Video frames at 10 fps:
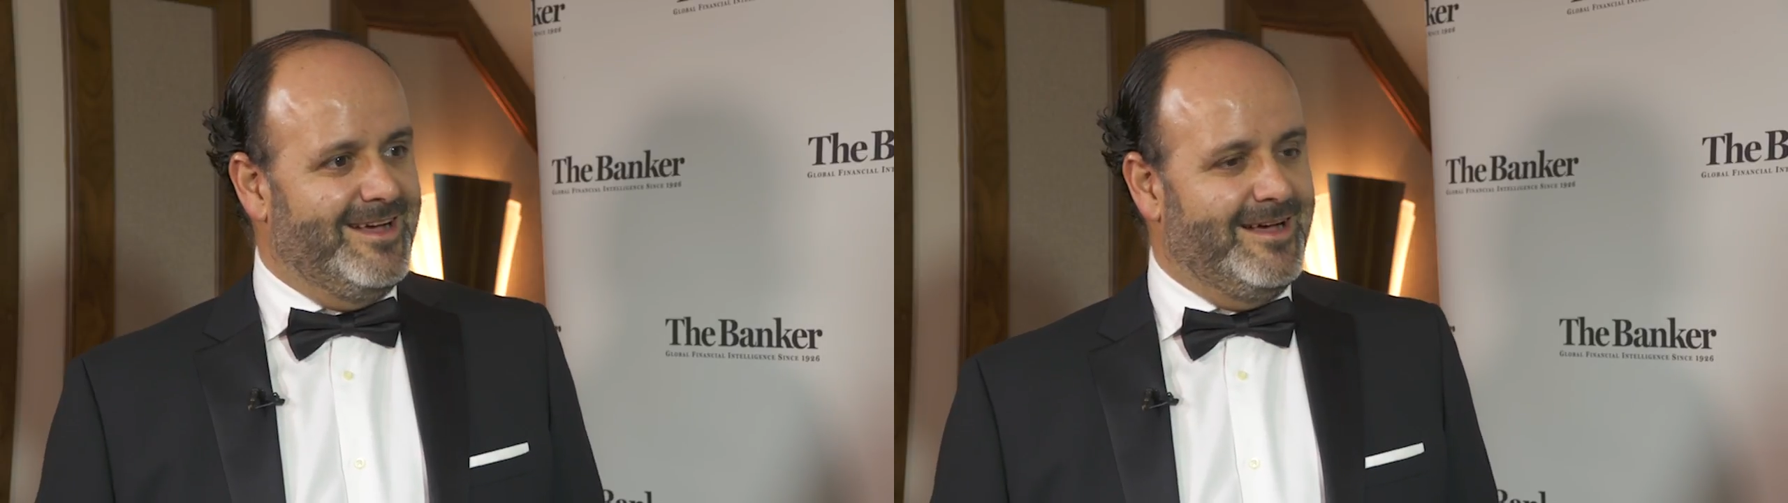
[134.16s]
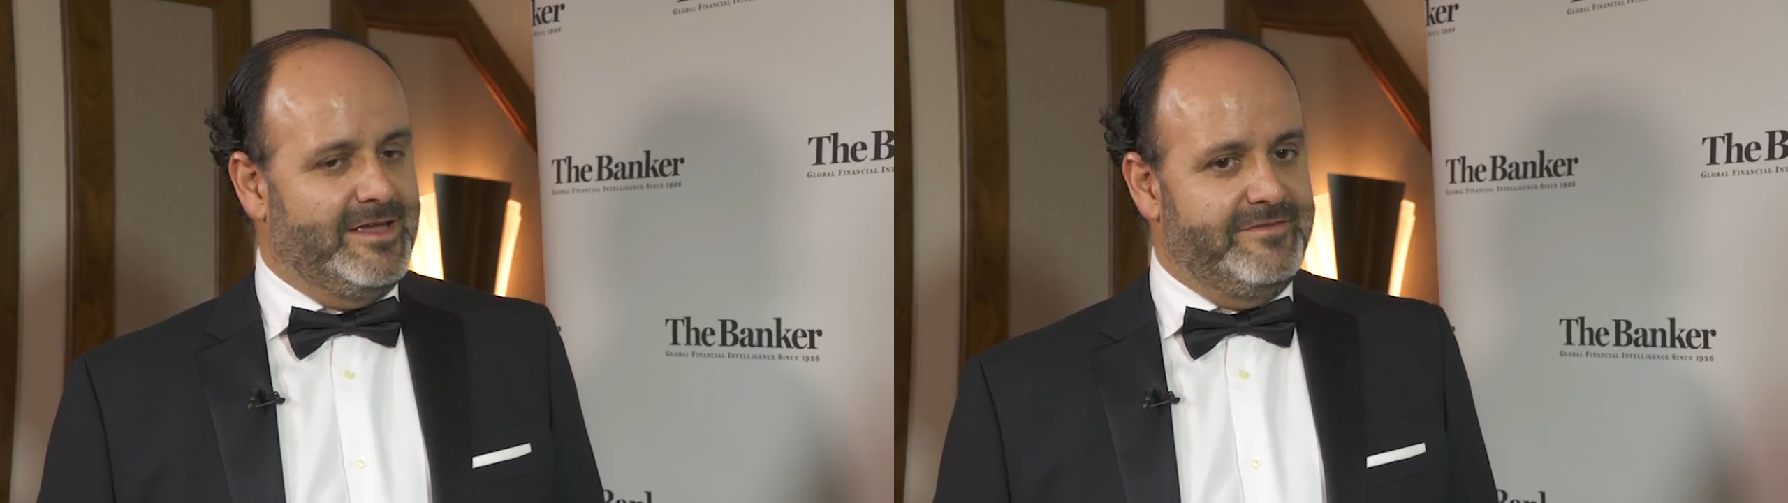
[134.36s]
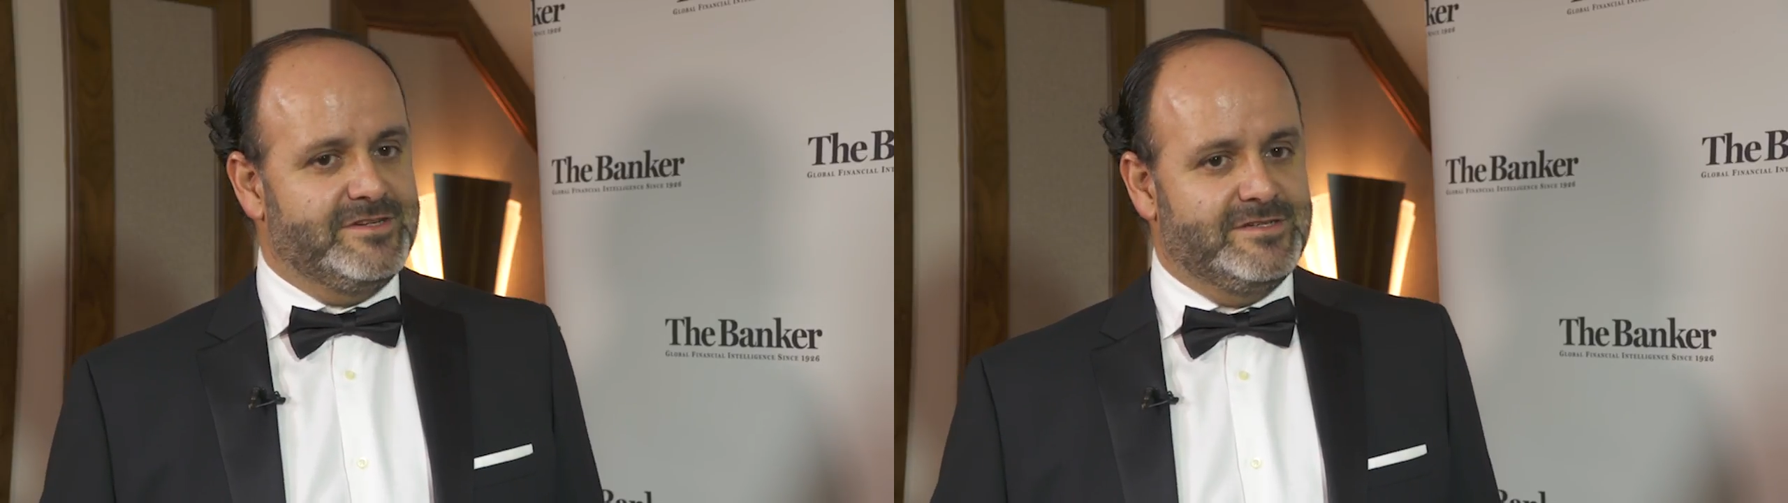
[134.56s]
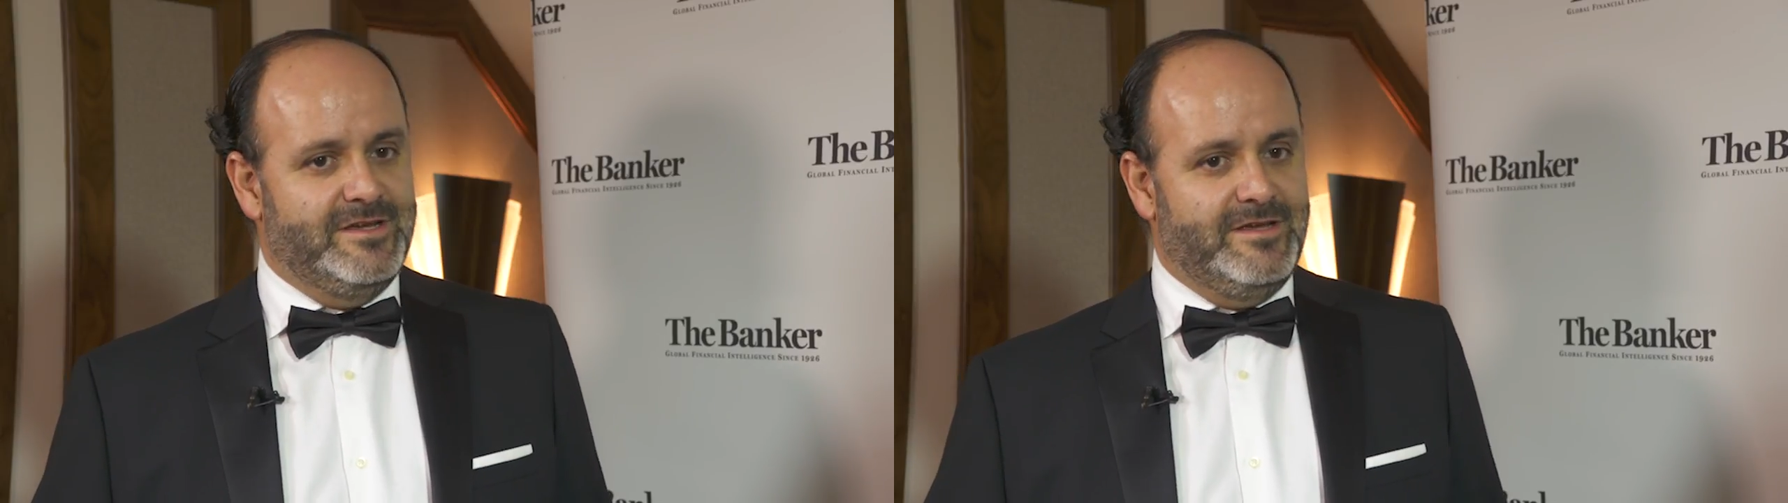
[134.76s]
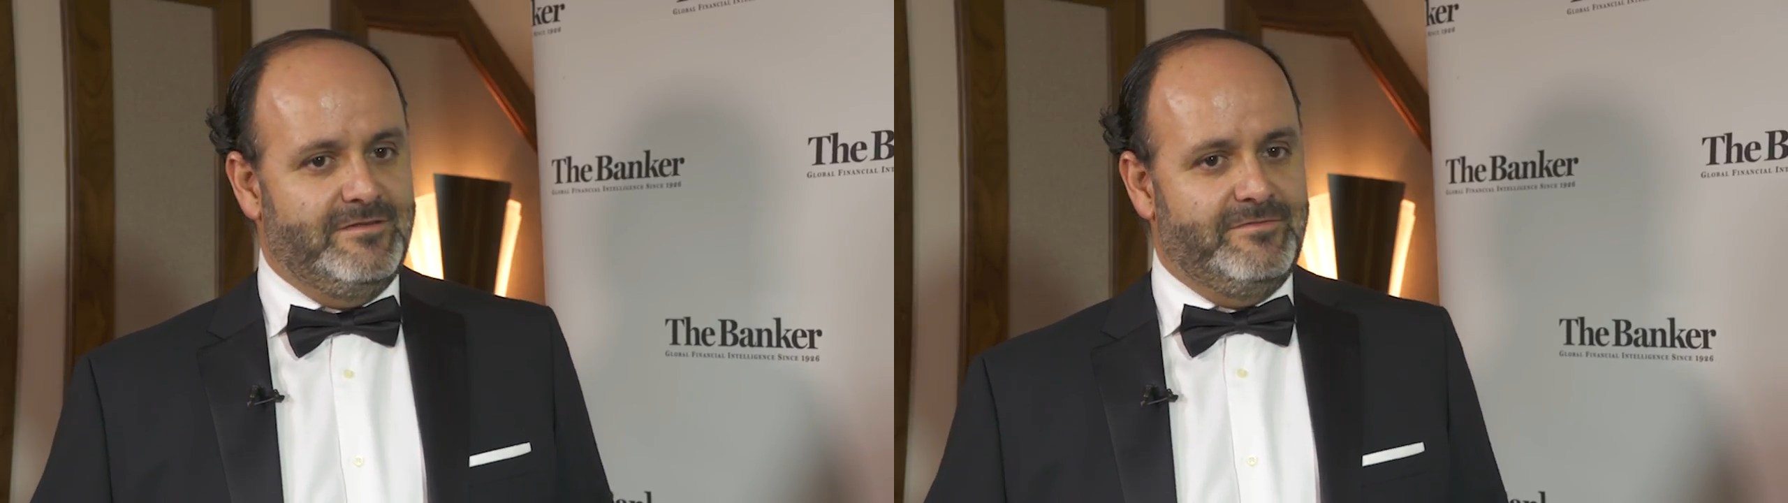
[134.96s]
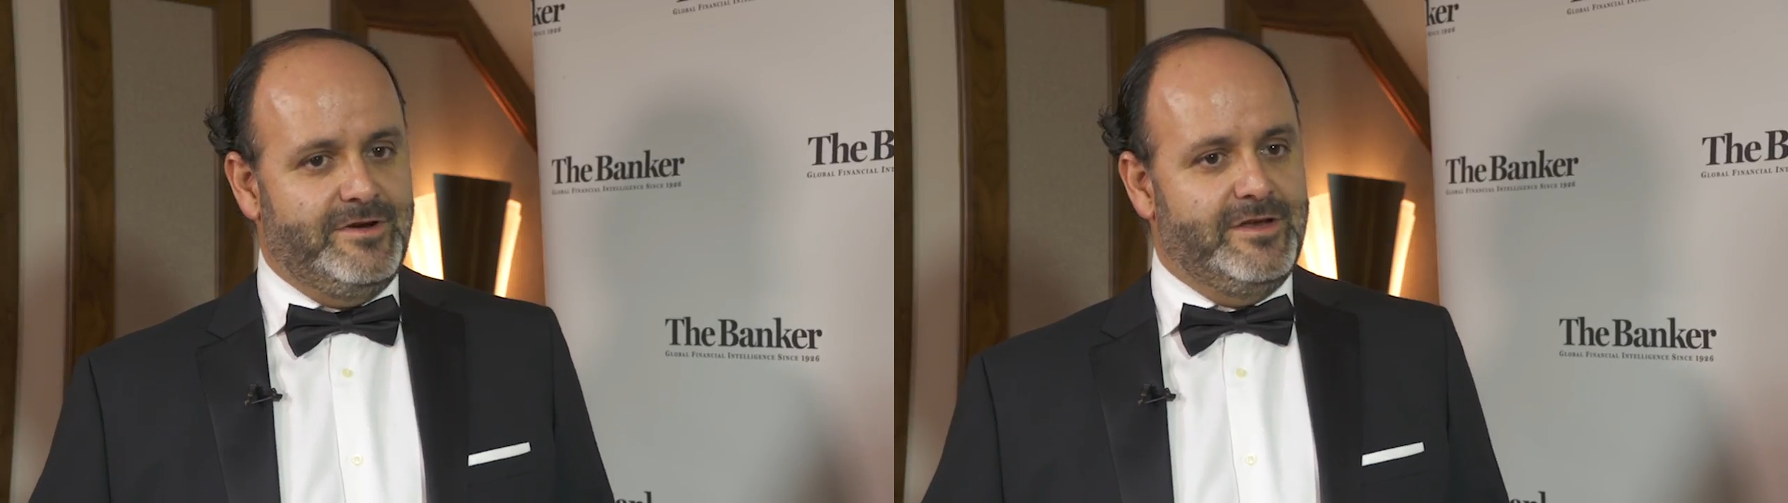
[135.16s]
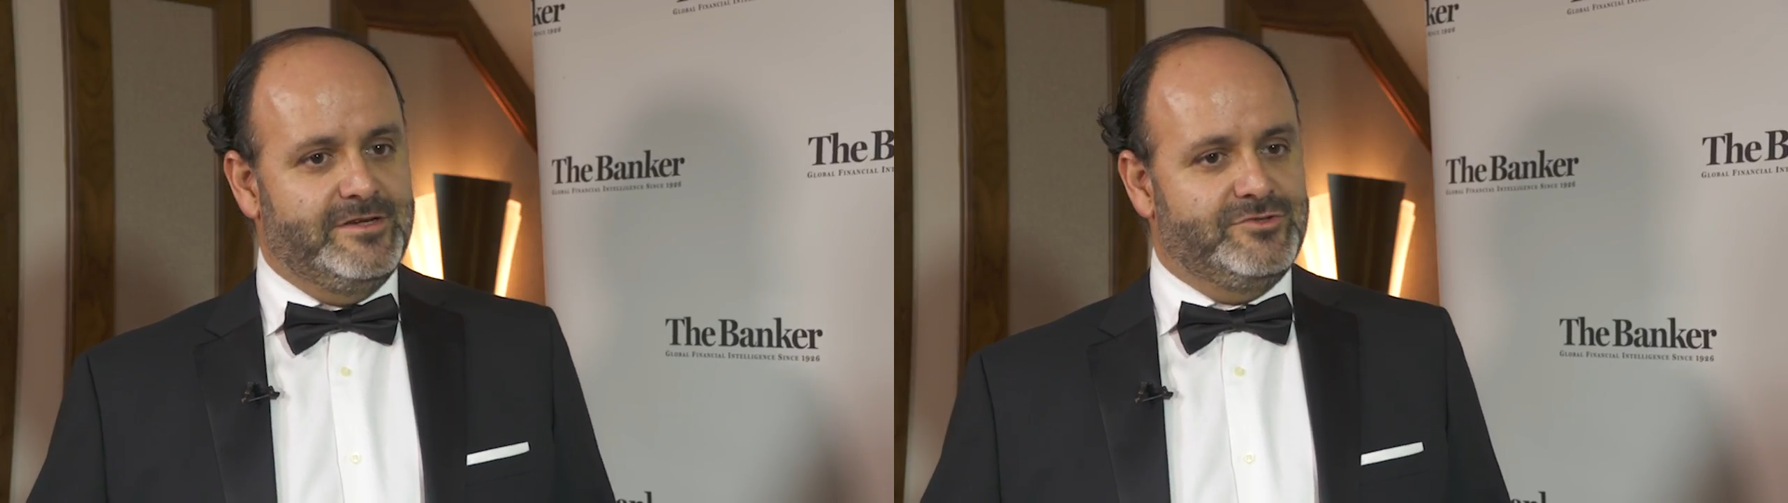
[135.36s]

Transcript: uh, gives us a, a very